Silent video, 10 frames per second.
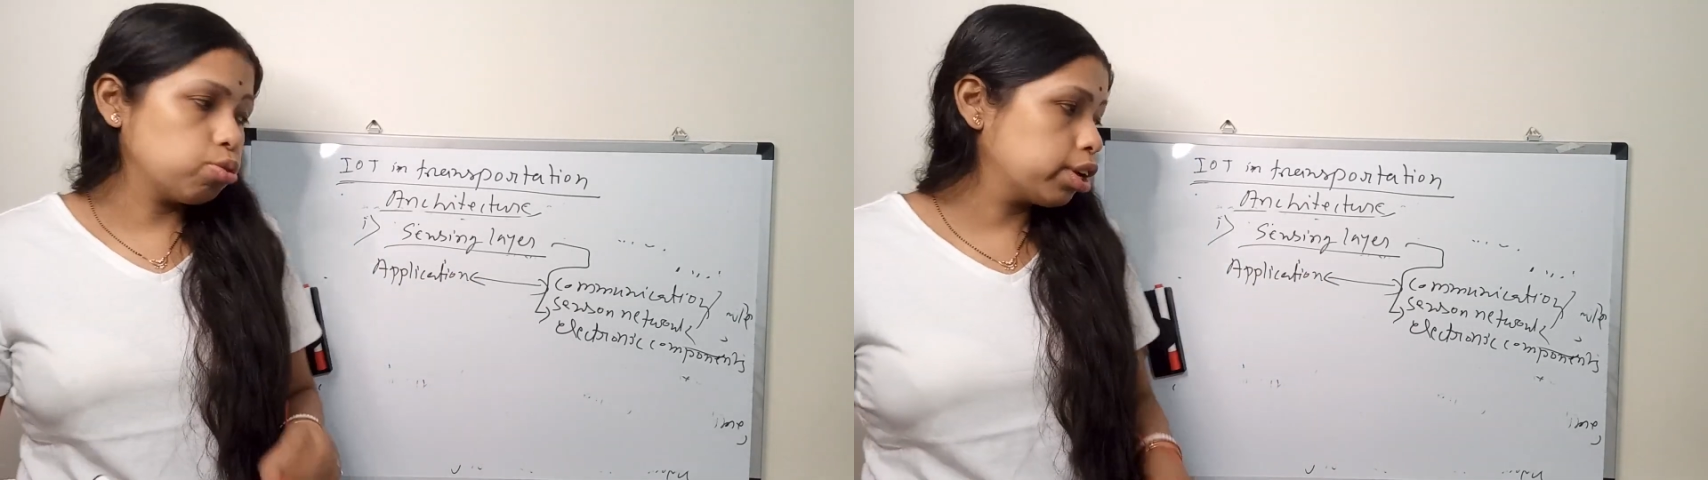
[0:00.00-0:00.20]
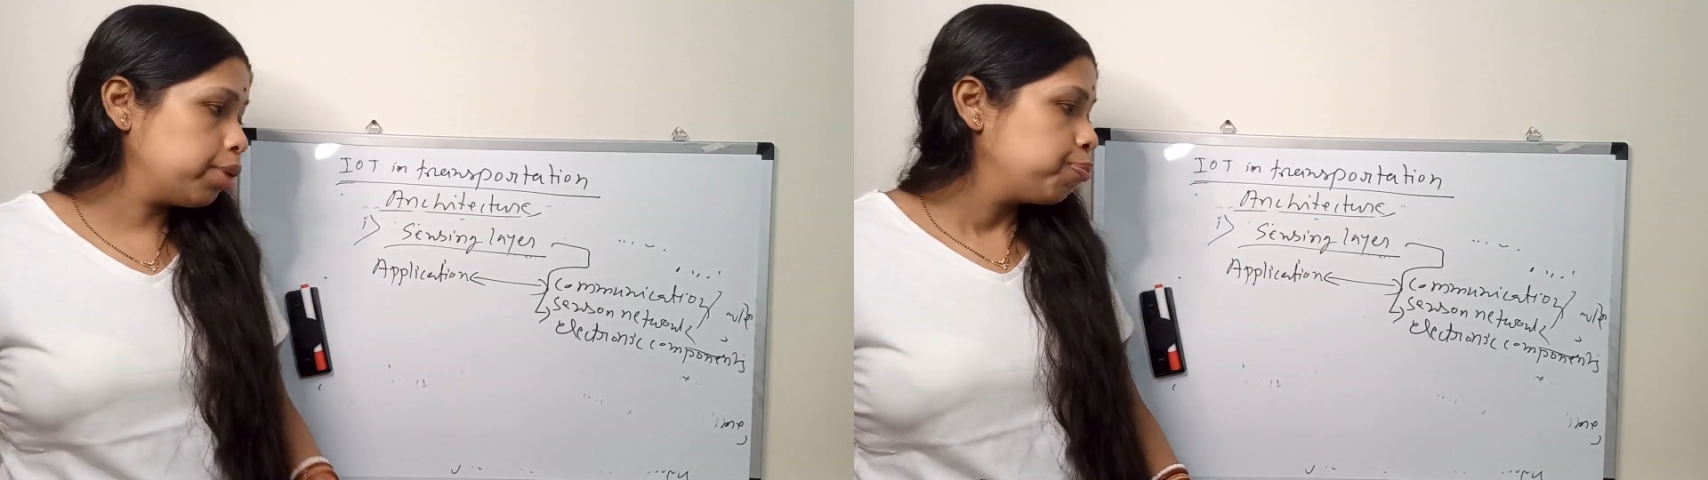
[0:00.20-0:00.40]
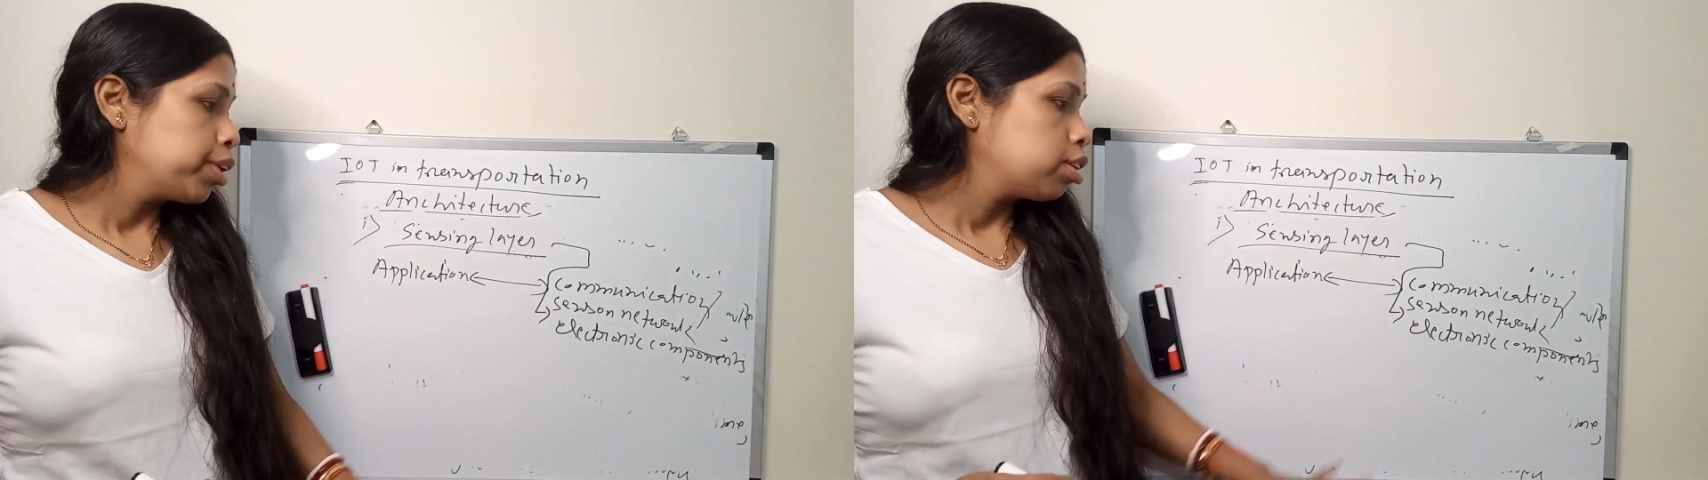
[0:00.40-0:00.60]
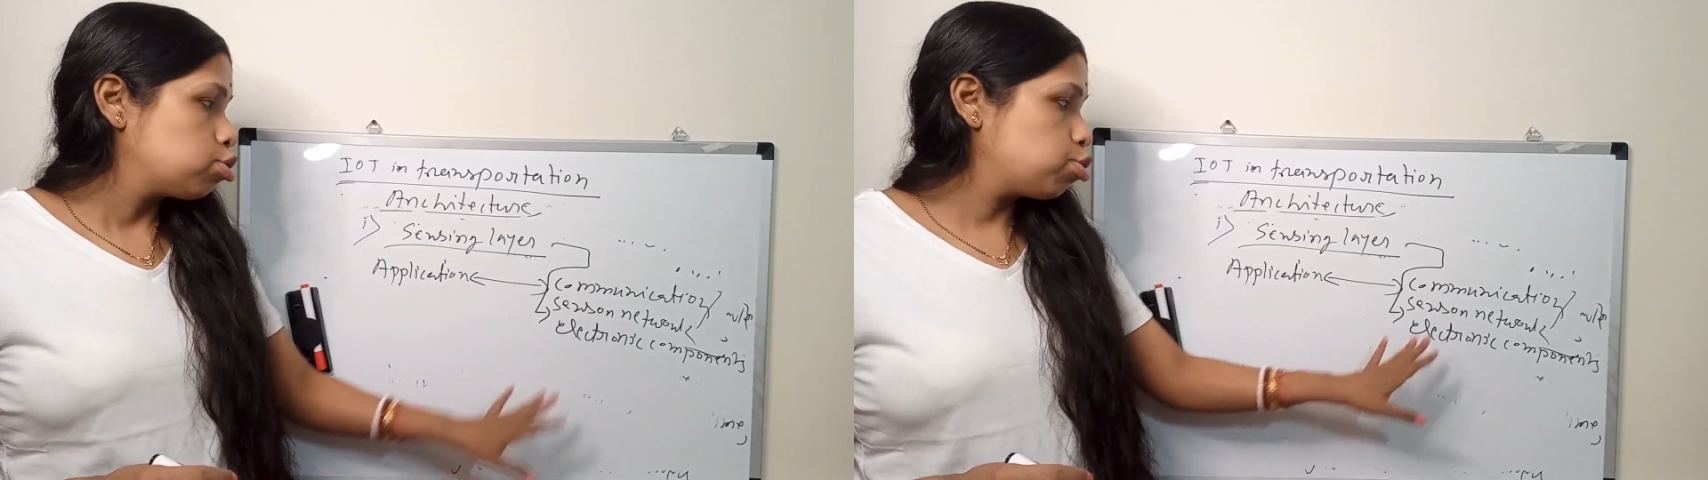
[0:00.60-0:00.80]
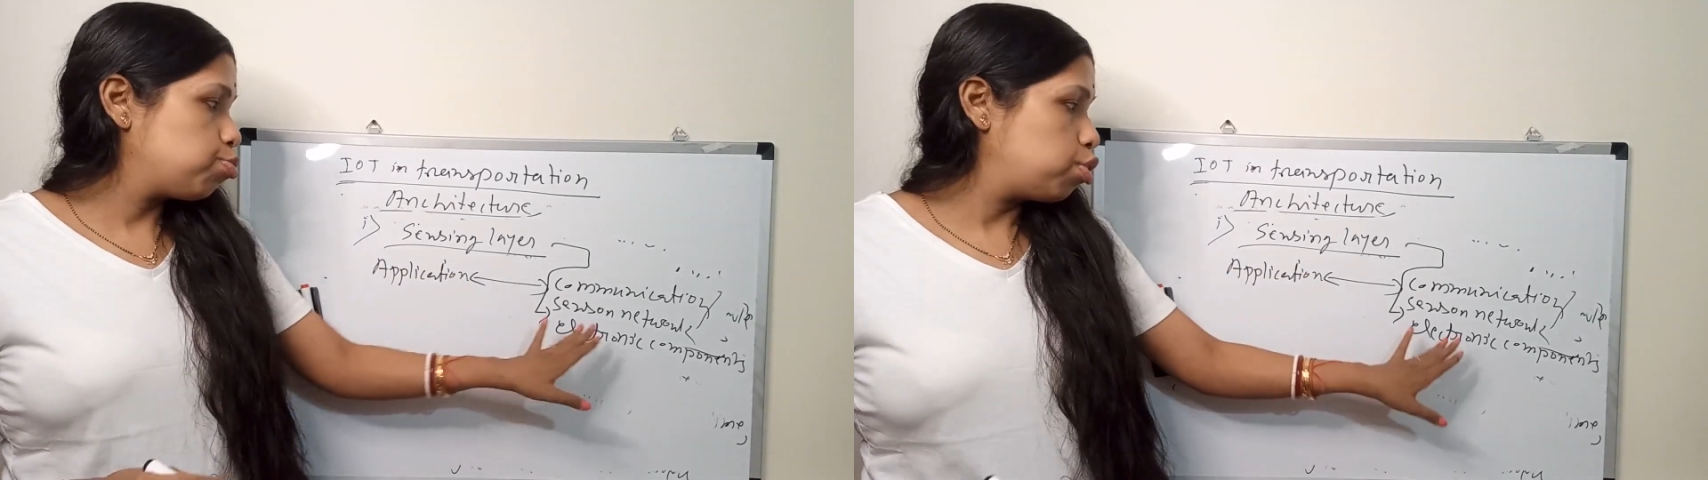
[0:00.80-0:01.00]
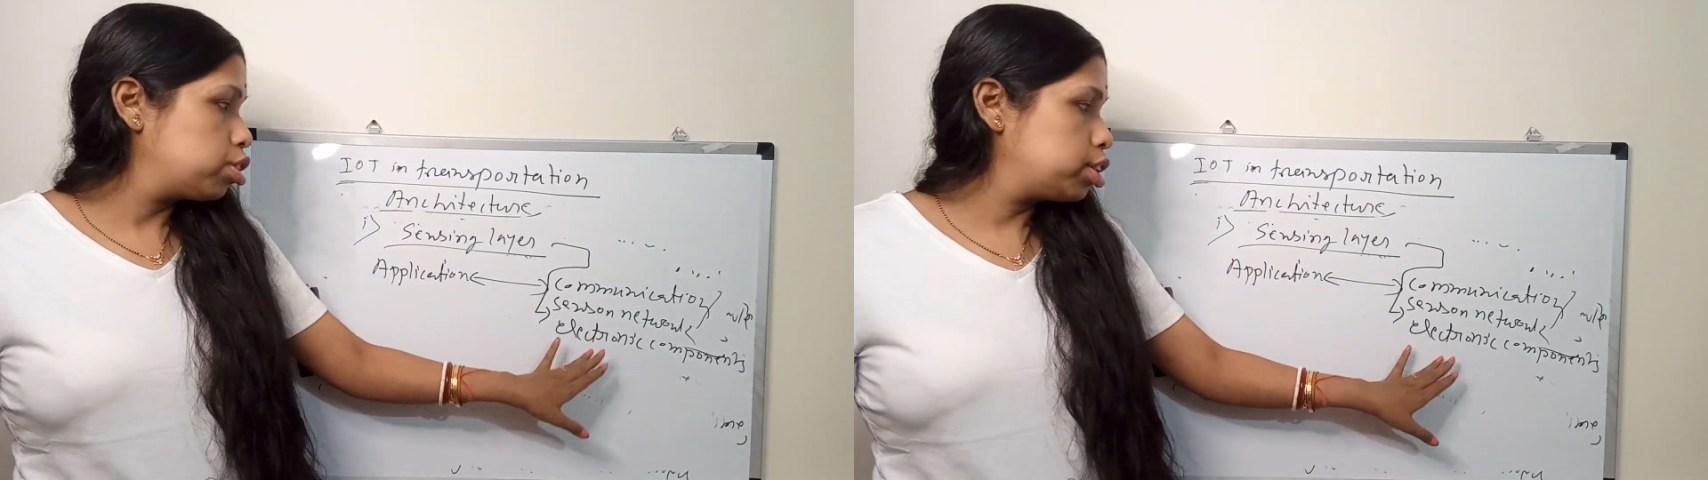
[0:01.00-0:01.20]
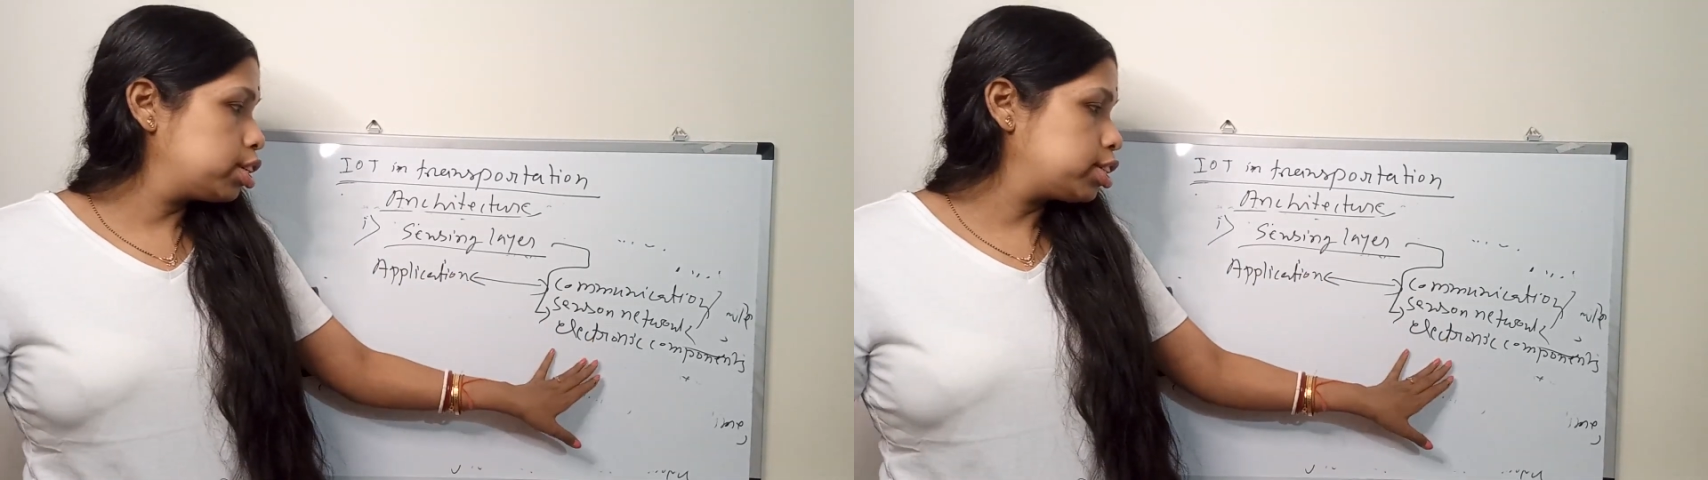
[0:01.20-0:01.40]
Okay, so for the